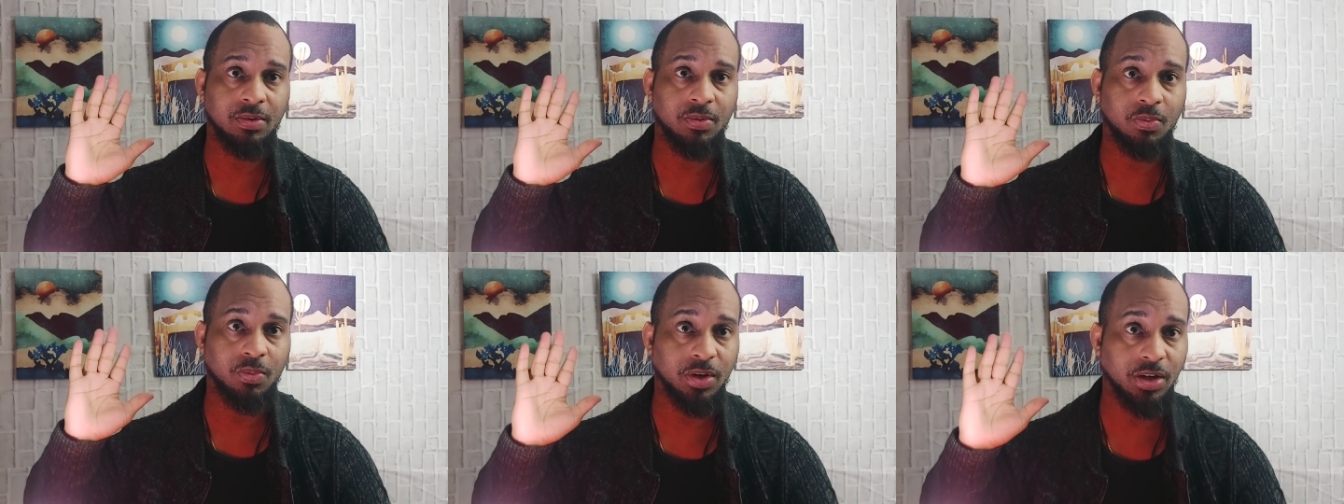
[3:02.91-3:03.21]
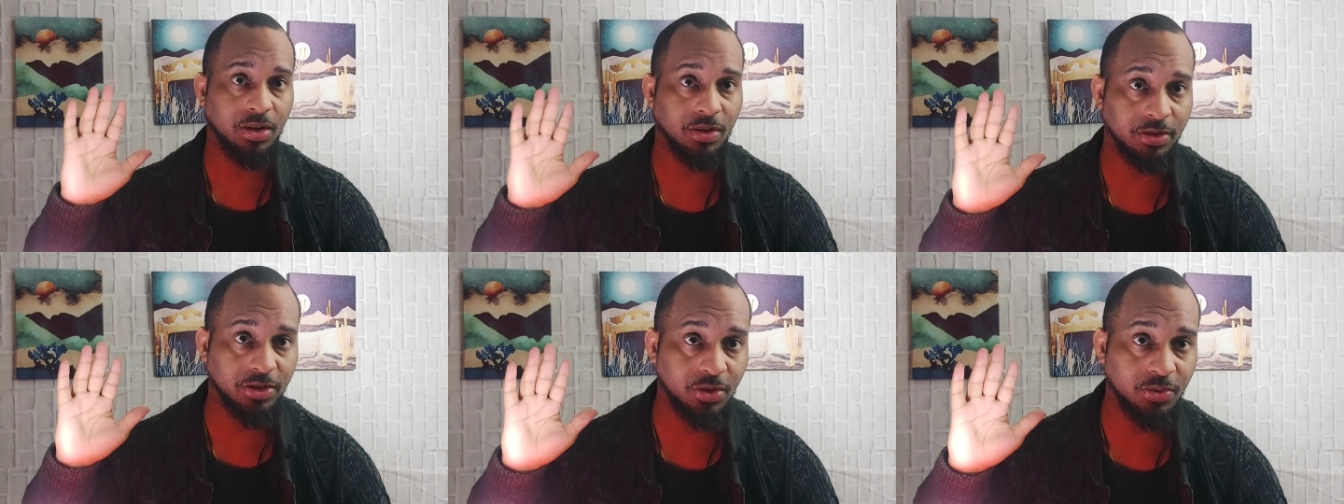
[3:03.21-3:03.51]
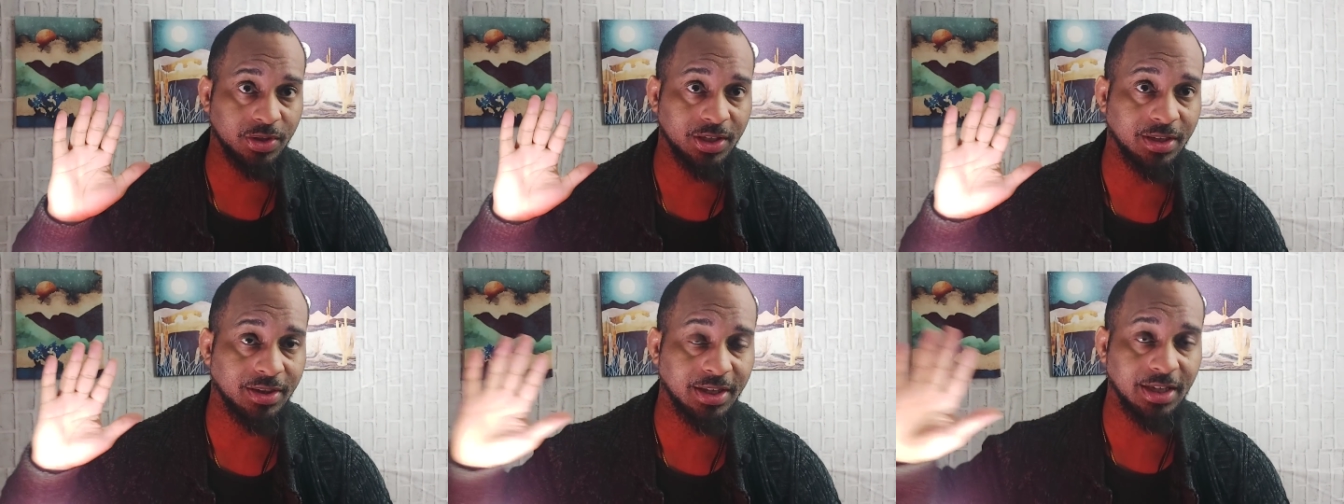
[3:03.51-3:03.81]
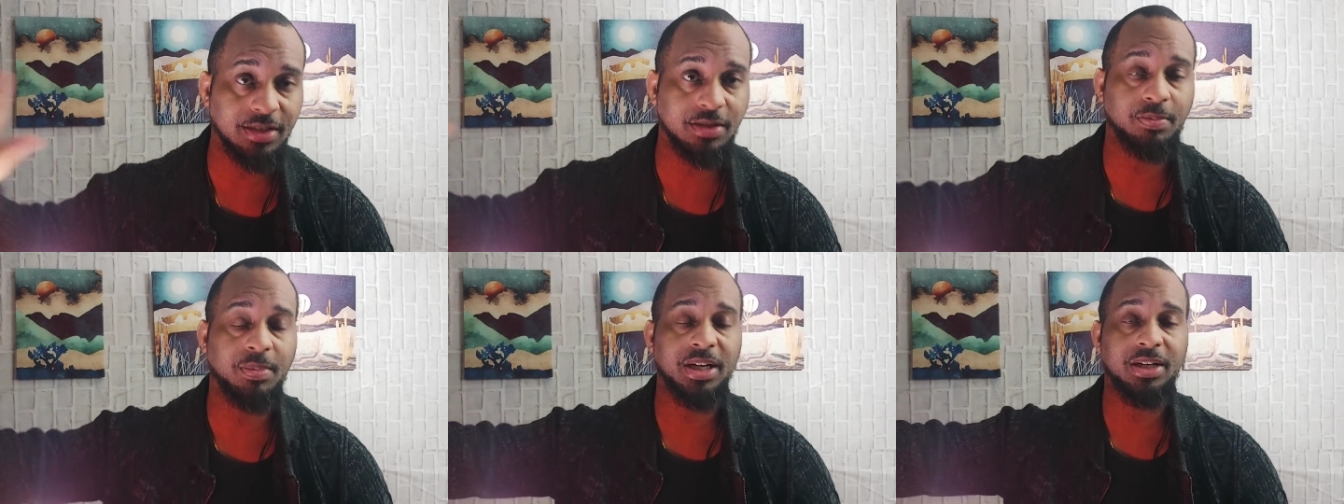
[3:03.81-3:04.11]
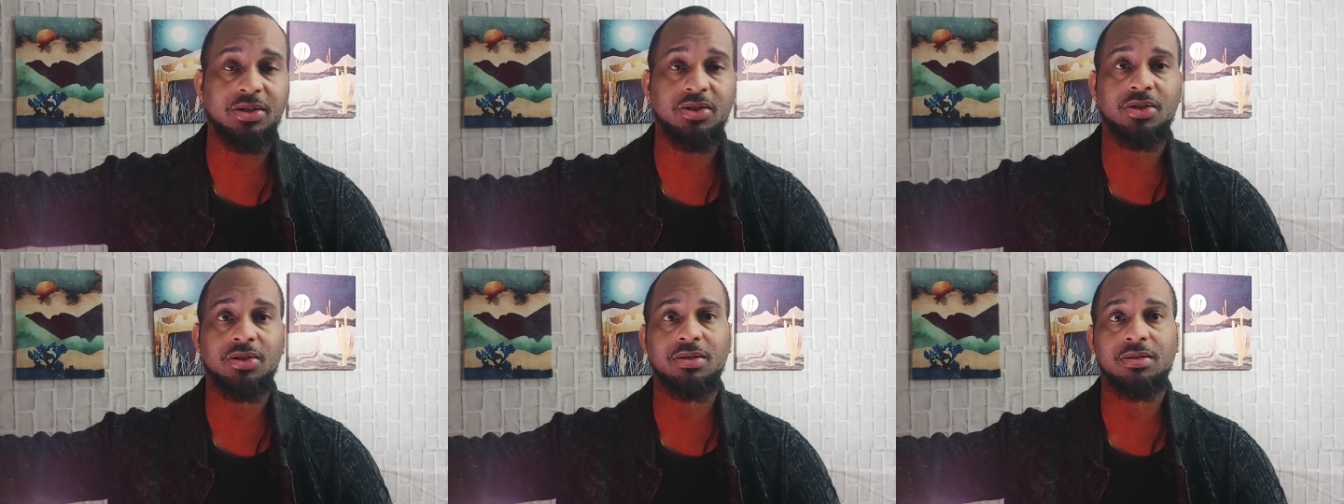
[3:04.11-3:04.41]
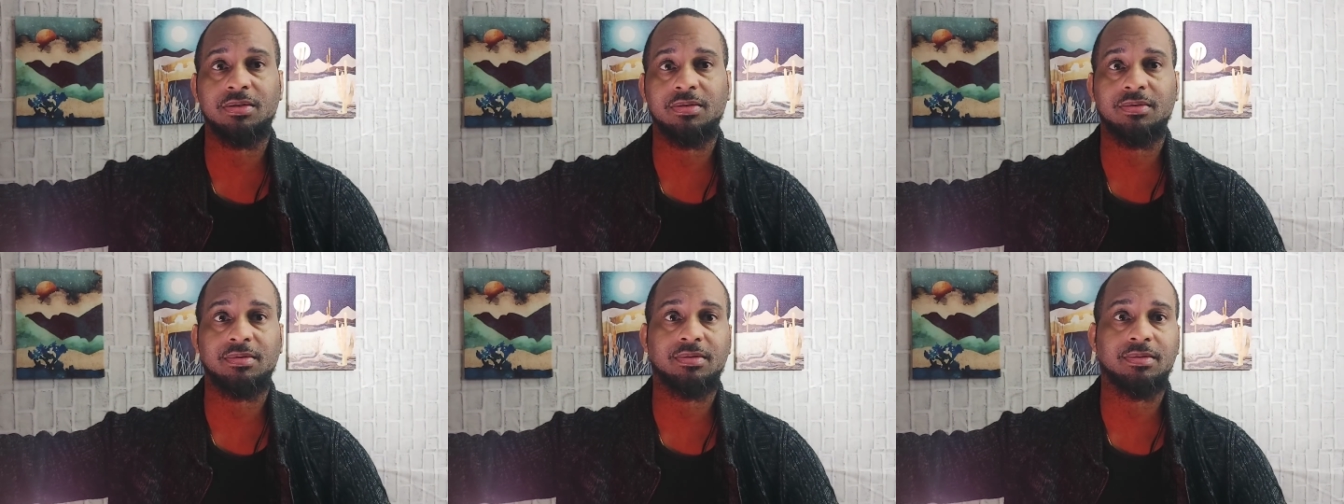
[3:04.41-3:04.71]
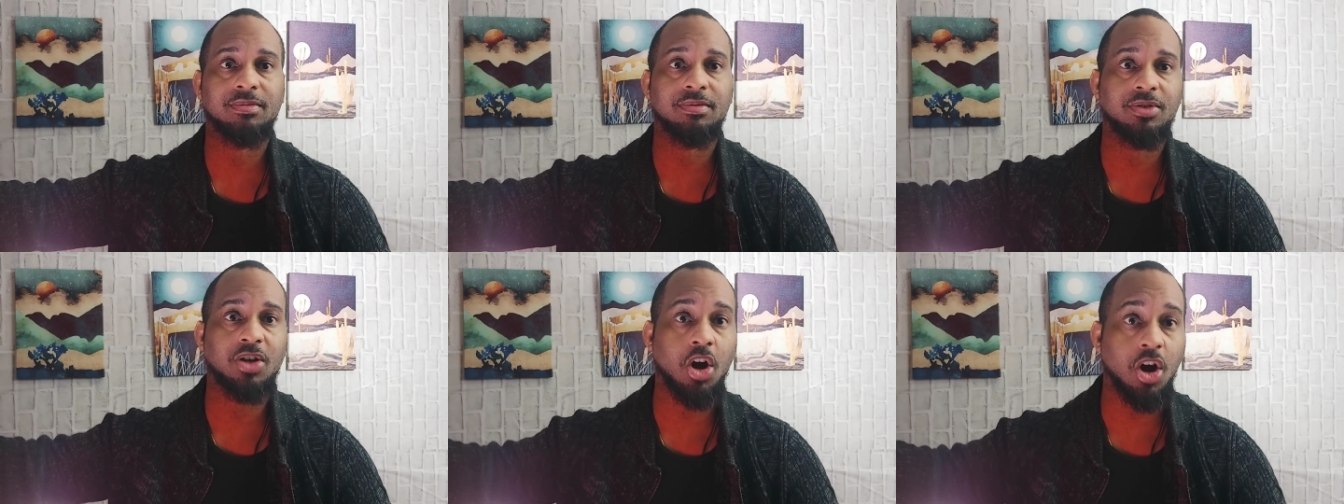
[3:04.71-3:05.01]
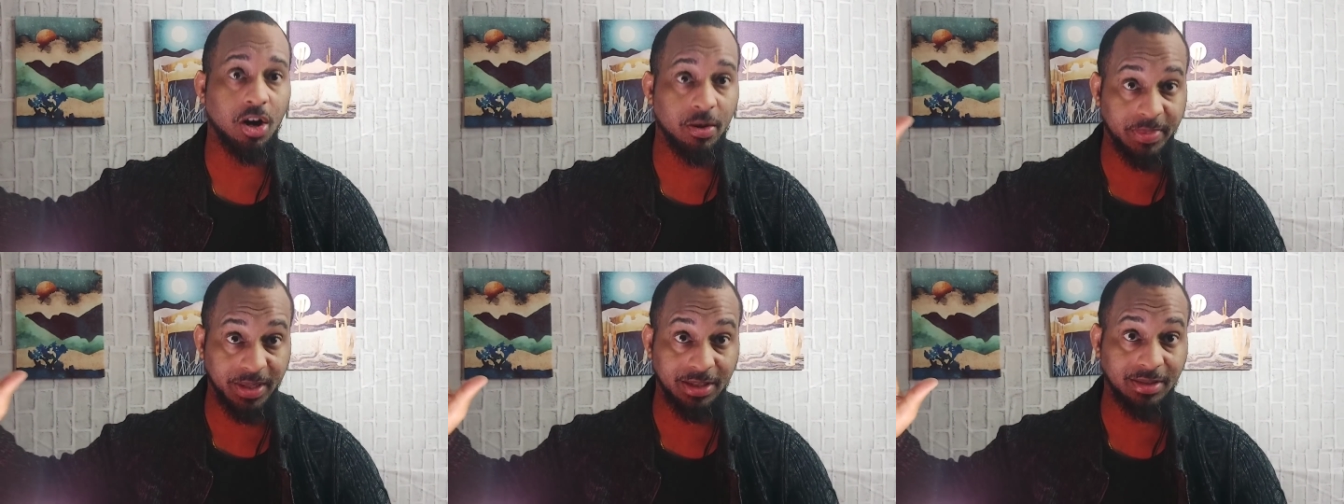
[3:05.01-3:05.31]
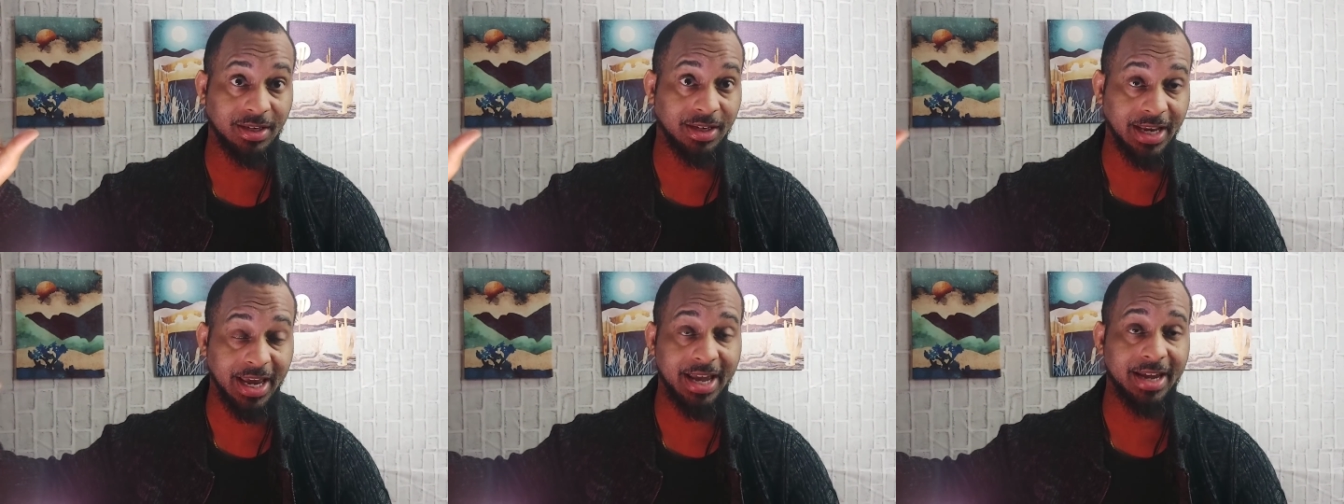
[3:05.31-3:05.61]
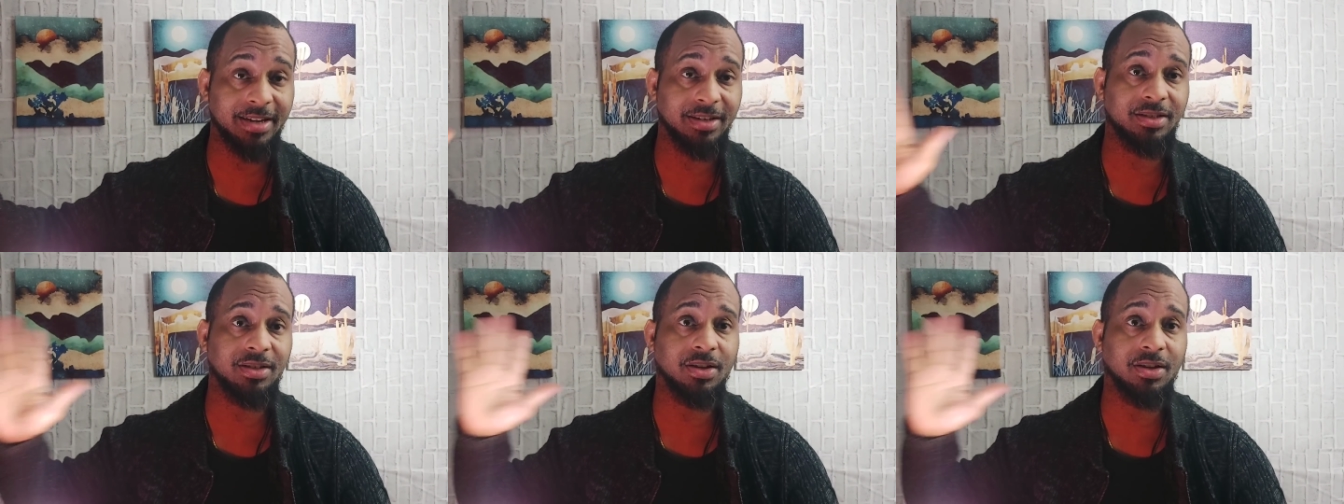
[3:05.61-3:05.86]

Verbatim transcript: we're using this much carbon today,